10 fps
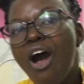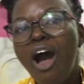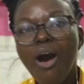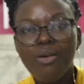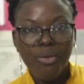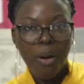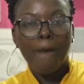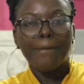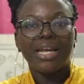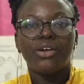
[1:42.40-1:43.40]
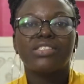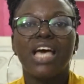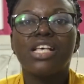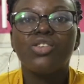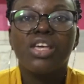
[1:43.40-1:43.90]
Oh, my daughter
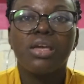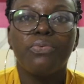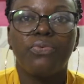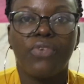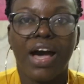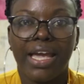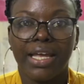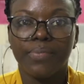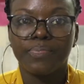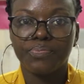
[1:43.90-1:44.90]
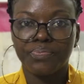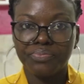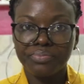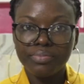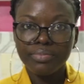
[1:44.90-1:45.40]
is looking fine.
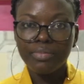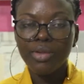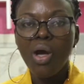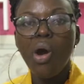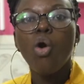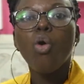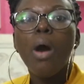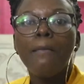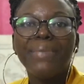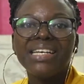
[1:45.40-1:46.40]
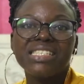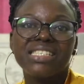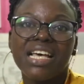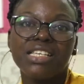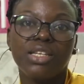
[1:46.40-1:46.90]
Oh, my
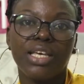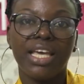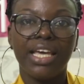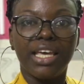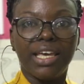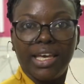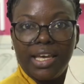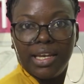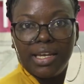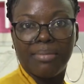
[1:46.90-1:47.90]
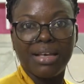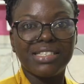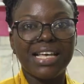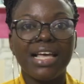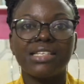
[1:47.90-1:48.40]
sister is looking good. My
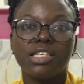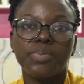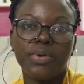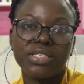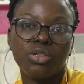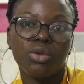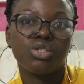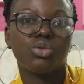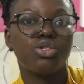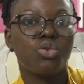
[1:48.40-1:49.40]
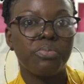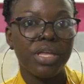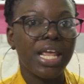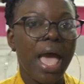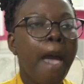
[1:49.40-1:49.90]
sister is this person on social
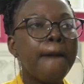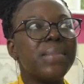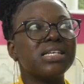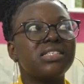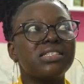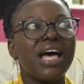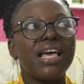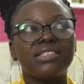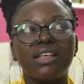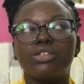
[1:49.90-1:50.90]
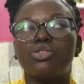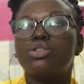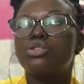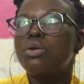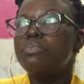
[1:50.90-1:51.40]
media. My sister is the
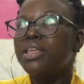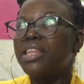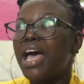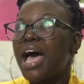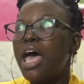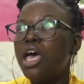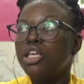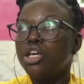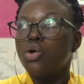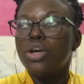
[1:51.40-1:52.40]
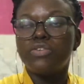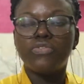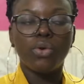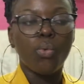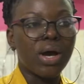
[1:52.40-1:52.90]
social media,
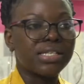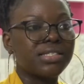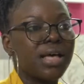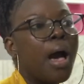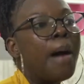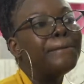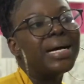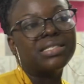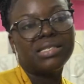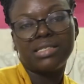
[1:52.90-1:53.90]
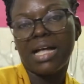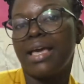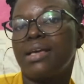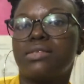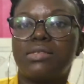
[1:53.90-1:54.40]
influencer. My sister
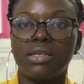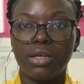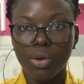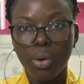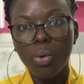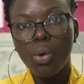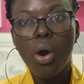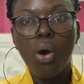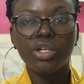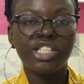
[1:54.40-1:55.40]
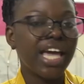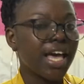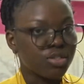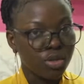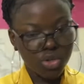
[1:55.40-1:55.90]
is, oh, check
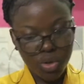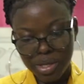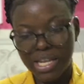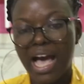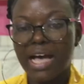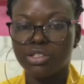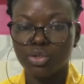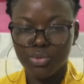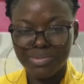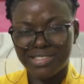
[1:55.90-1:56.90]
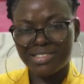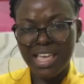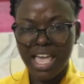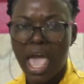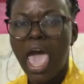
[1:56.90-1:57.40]
her social media handle. You will see
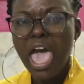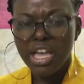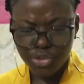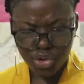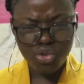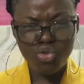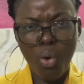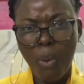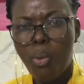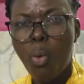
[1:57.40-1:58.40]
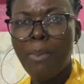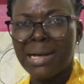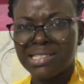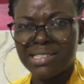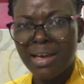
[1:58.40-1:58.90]
her. Hey, do you know who my
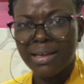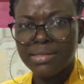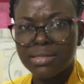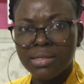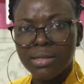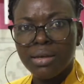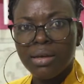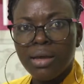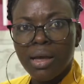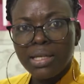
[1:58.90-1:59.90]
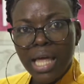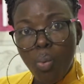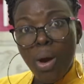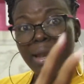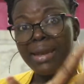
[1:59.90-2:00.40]
sister is? Then
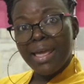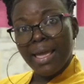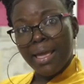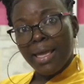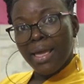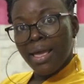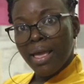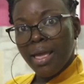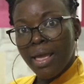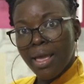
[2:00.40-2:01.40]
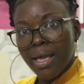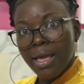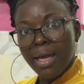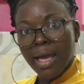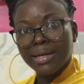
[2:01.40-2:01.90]
one day,
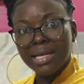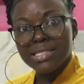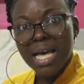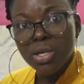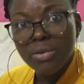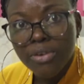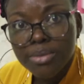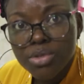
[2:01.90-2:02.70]
they sack you from